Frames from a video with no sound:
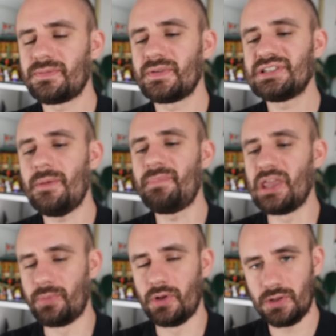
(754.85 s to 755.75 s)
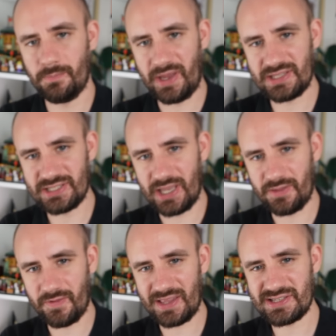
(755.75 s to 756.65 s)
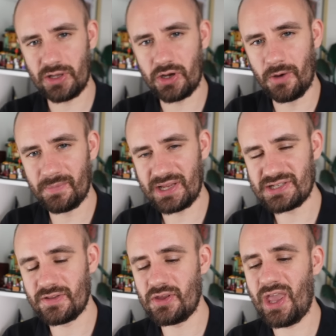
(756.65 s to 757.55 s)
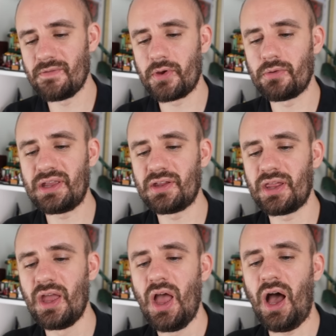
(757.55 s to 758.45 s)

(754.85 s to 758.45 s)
Some people might say that that's not a combination that you get very regularly.